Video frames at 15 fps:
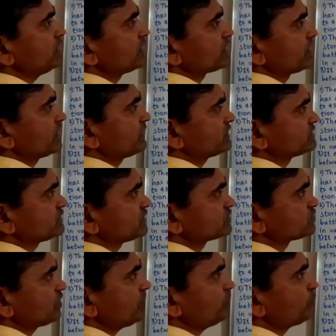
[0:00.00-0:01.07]
characteristics
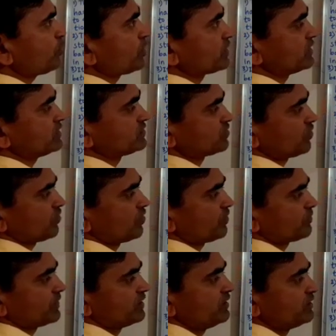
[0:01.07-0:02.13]
of modern
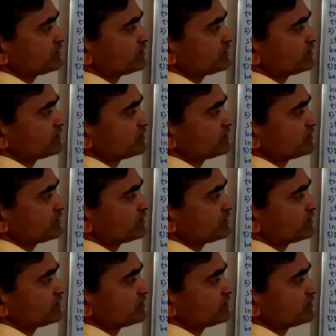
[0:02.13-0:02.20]
historiography.